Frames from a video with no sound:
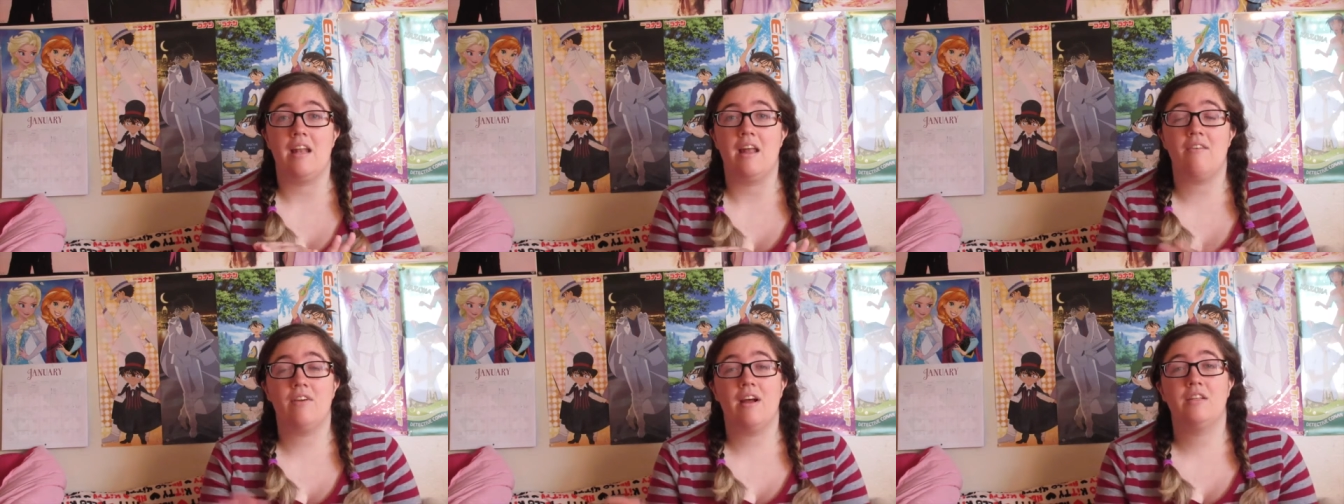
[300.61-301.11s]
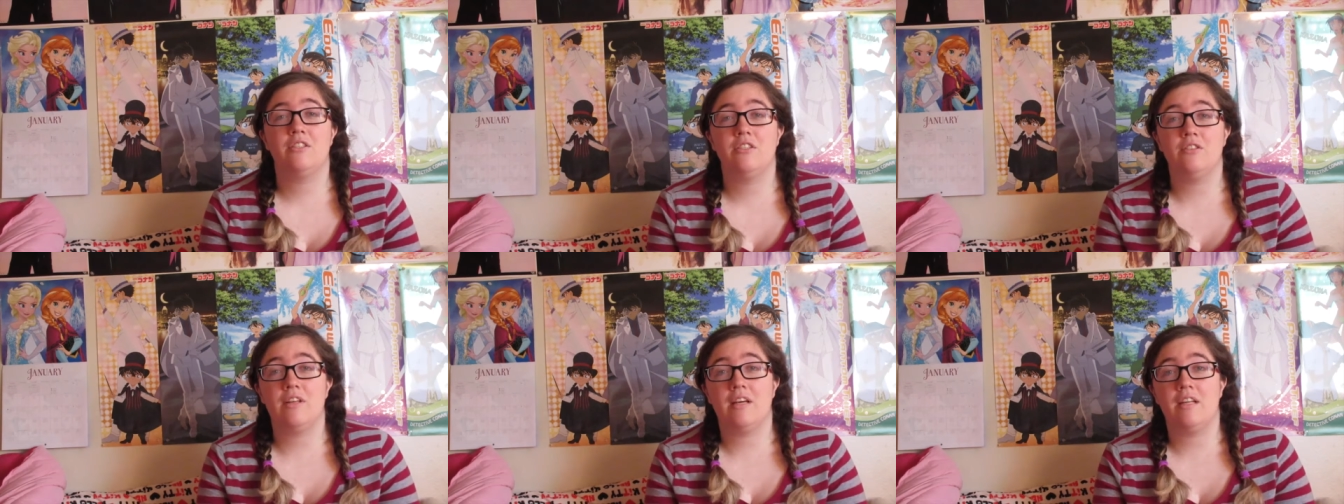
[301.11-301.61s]
never had to
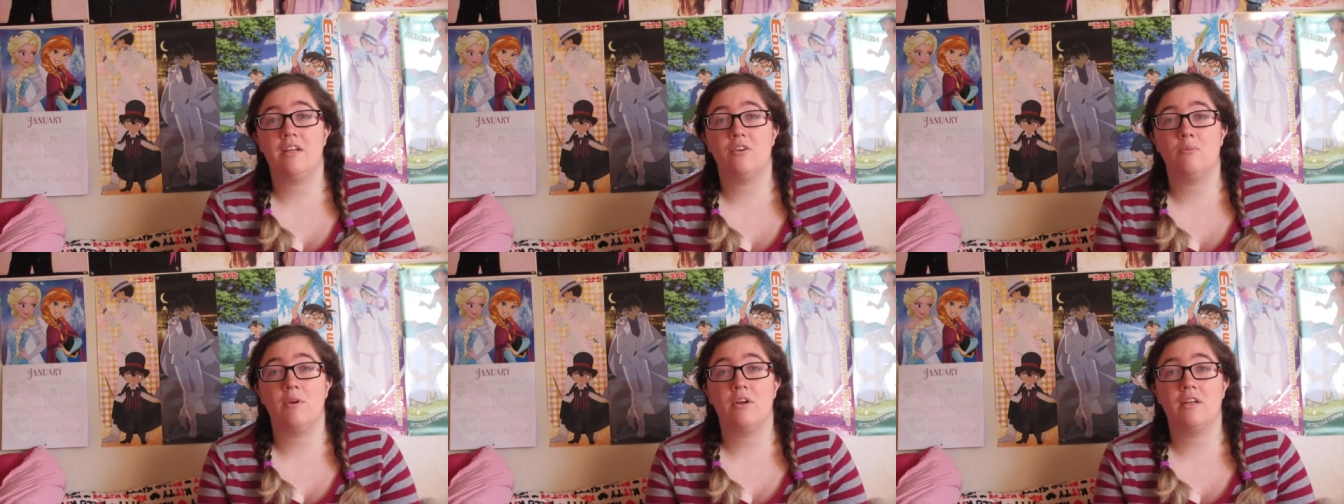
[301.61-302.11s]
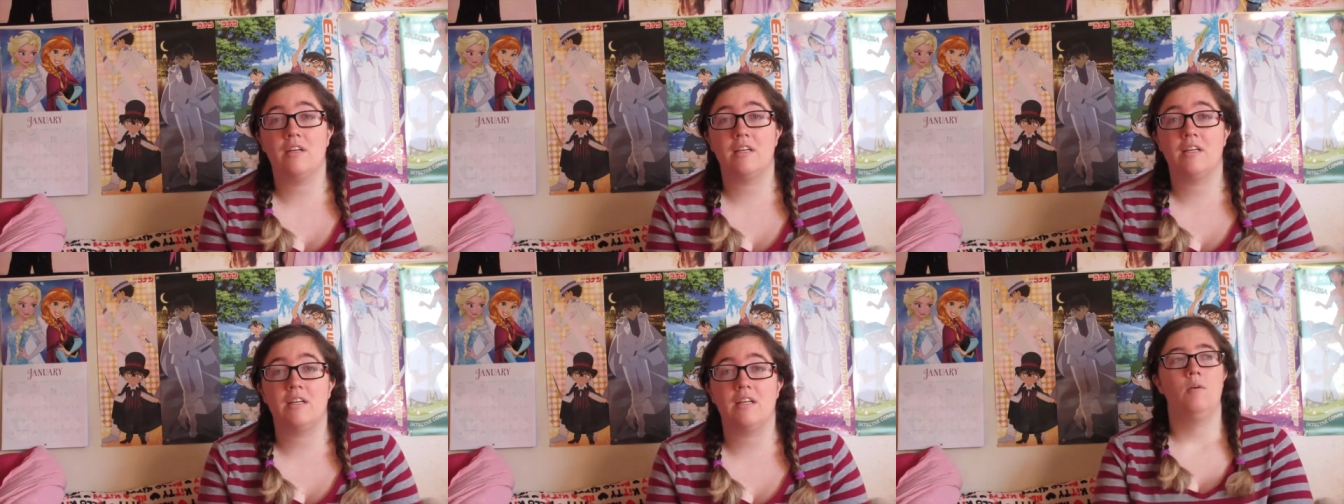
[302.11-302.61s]
do that here in
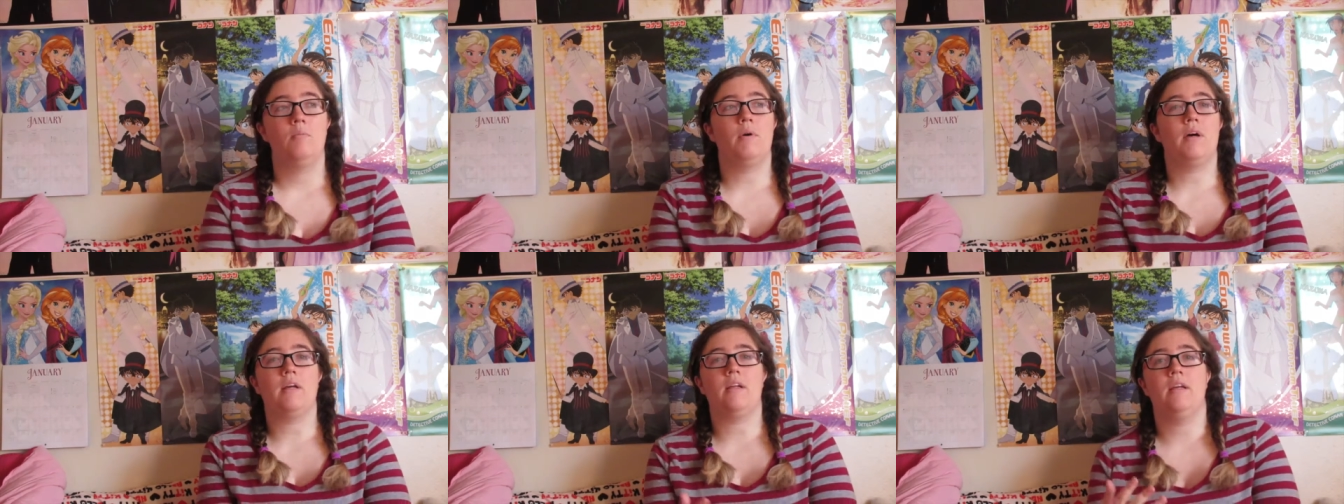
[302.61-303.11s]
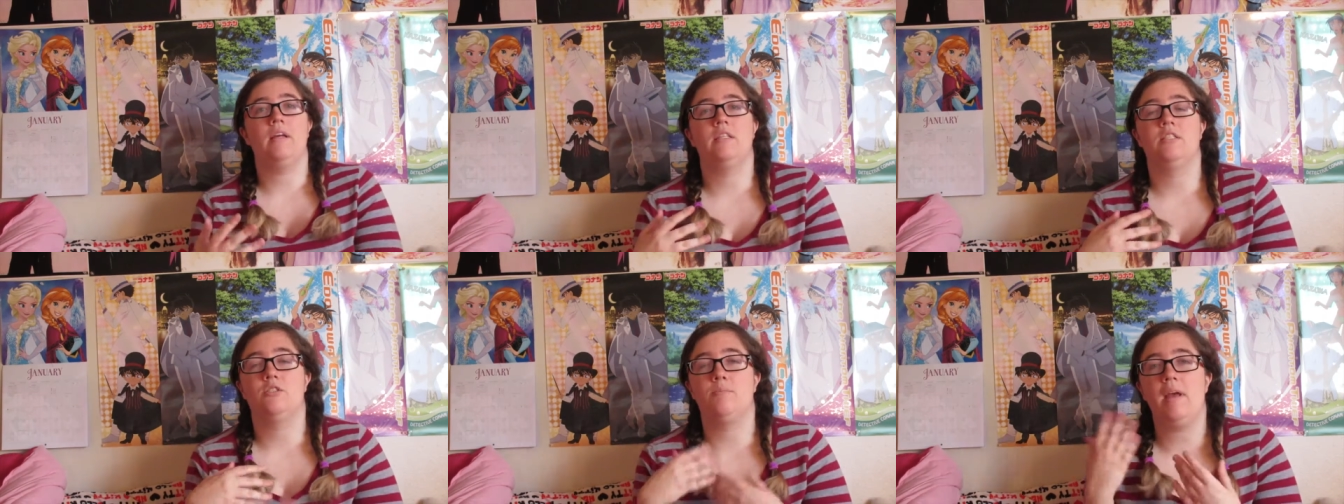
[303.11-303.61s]
America, but
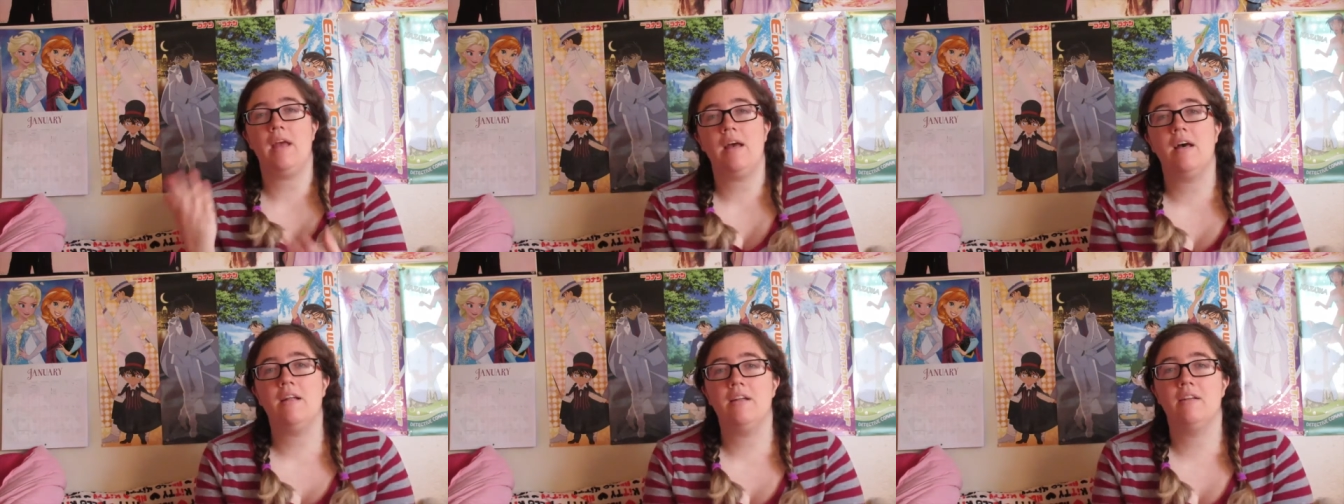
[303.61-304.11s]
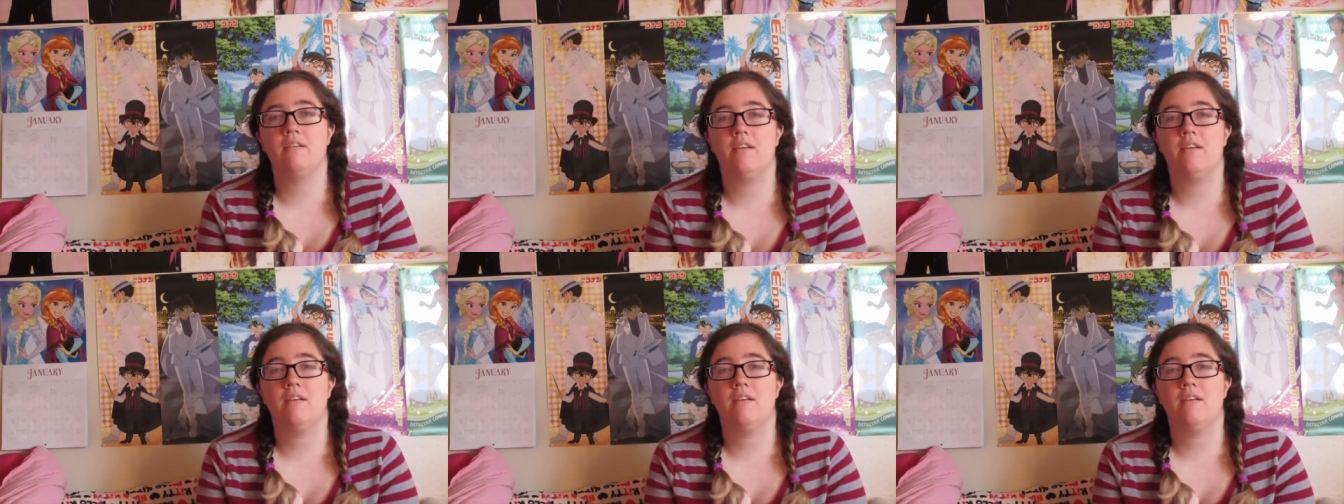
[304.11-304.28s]
in Japan,